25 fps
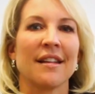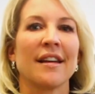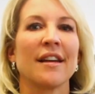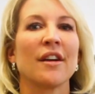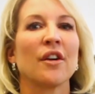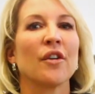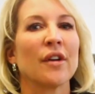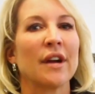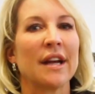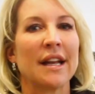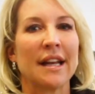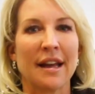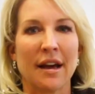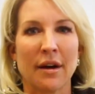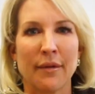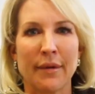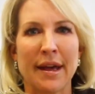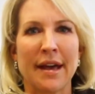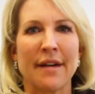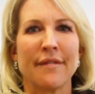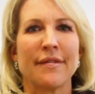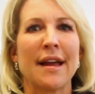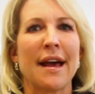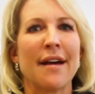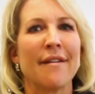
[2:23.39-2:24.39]
like right now
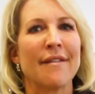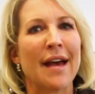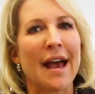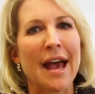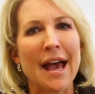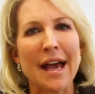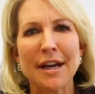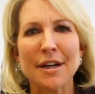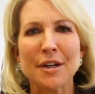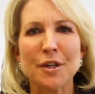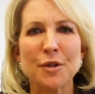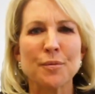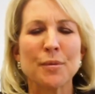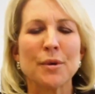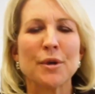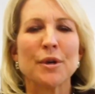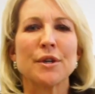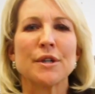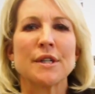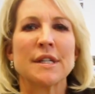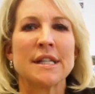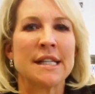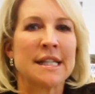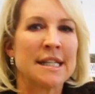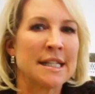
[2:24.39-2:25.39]
we have to have
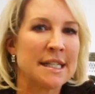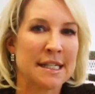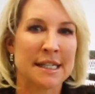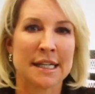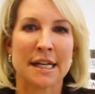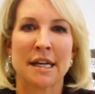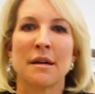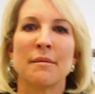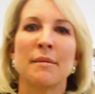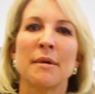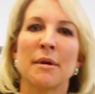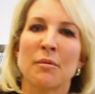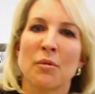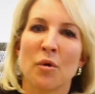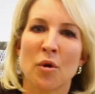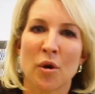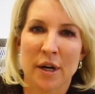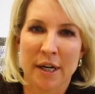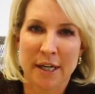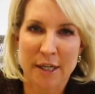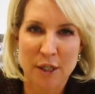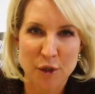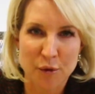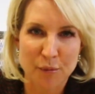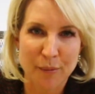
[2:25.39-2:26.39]
experts and this is gonna be
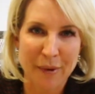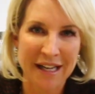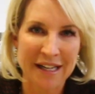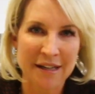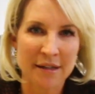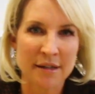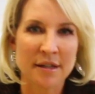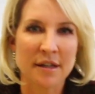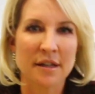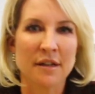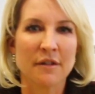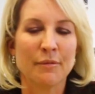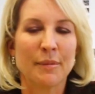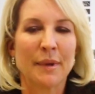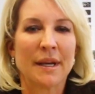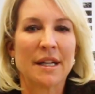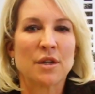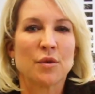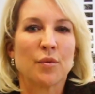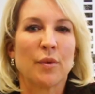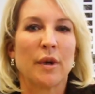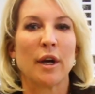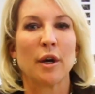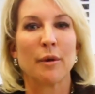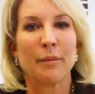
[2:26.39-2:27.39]
more expensive
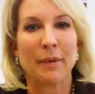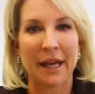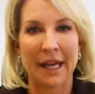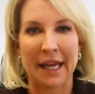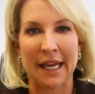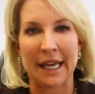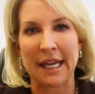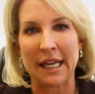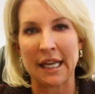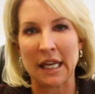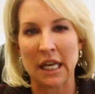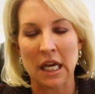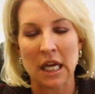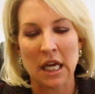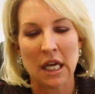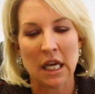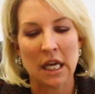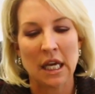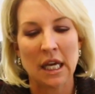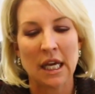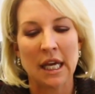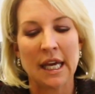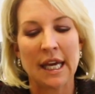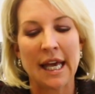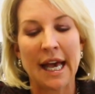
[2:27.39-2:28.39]
because we are paying
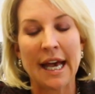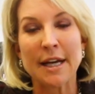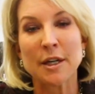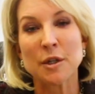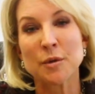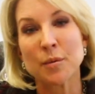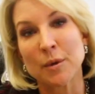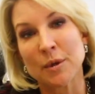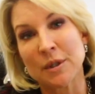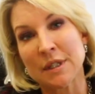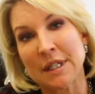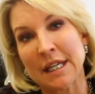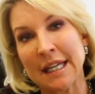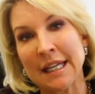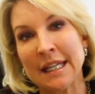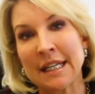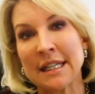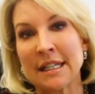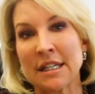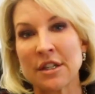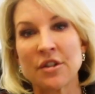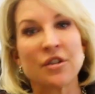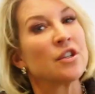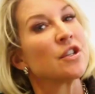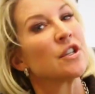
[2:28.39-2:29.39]
experts in
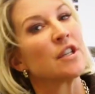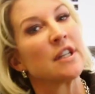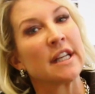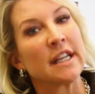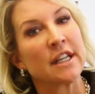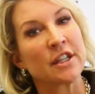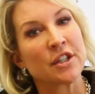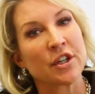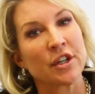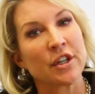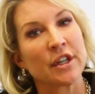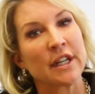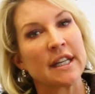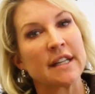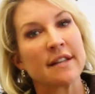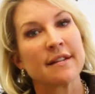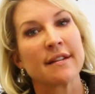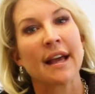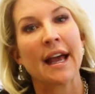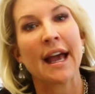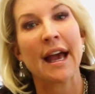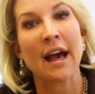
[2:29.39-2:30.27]
addition to the attorneys.